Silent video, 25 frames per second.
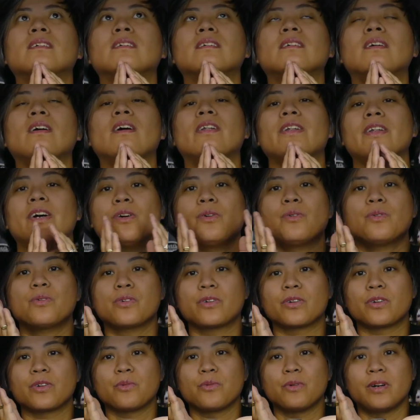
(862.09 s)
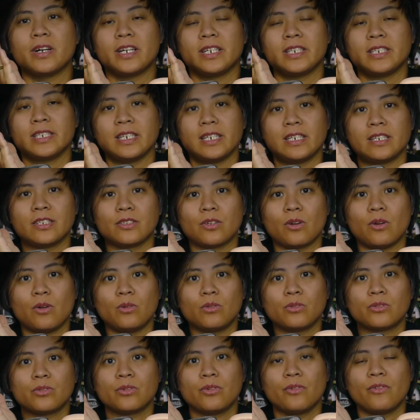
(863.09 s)
on a horror one is
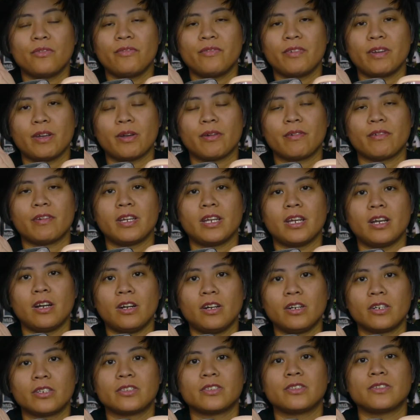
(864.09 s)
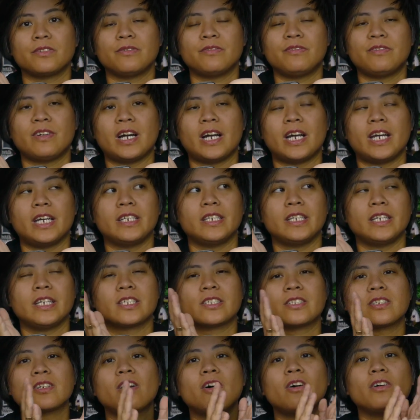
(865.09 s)
also very hard to find.
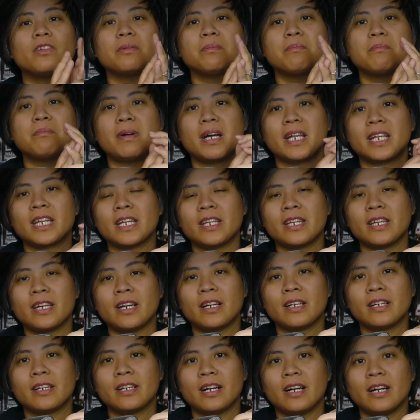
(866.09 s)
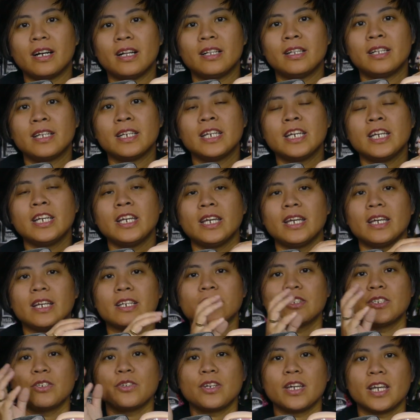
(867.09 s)
It's called Manananggal.
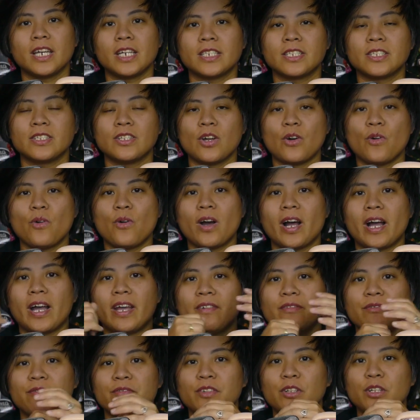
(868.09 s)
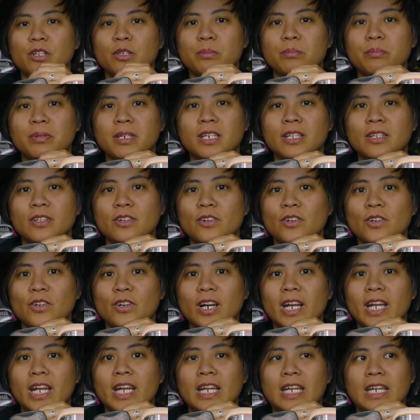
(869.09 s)
As you guys know, I'm
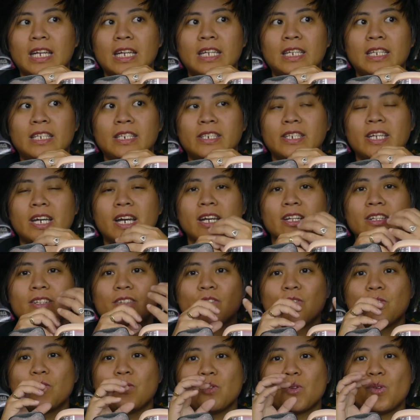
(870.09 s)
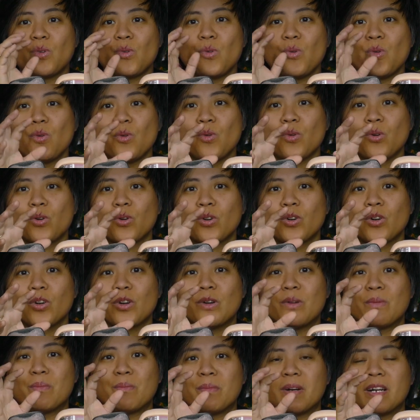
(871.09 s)
Filipino, and that
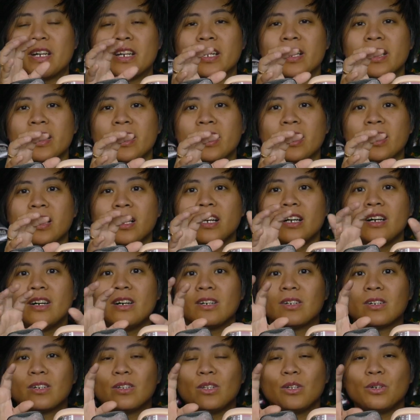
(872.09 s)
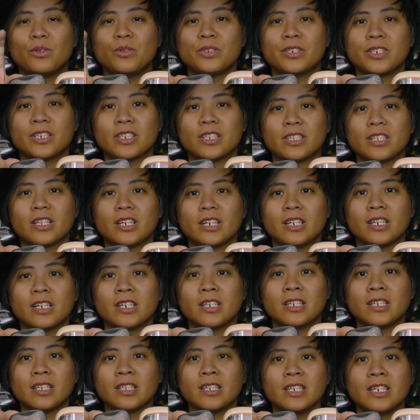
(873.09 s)
horror Manananggal, glow in the
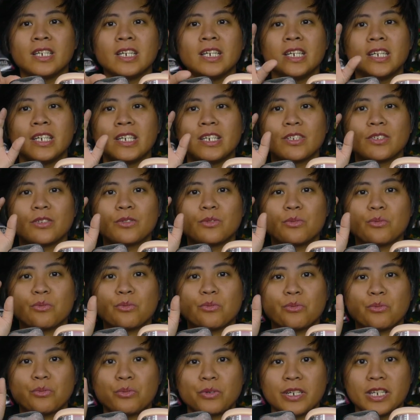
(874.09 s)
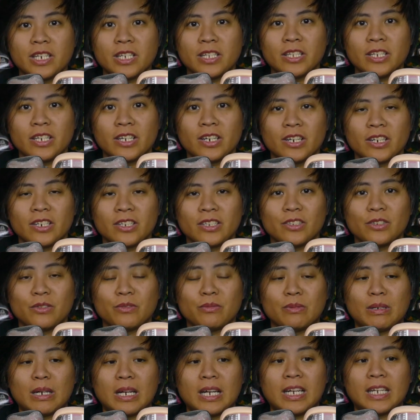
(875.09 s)
dark, is really hard
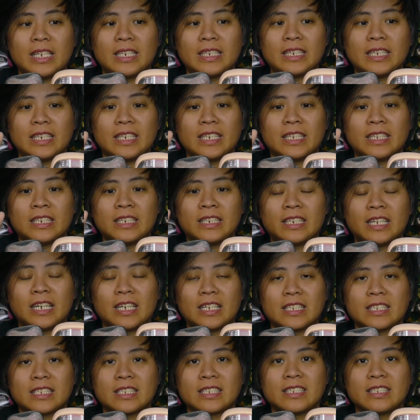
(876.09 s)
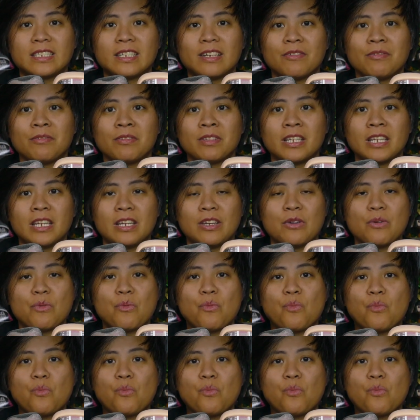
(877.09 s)
to find, and that's definitely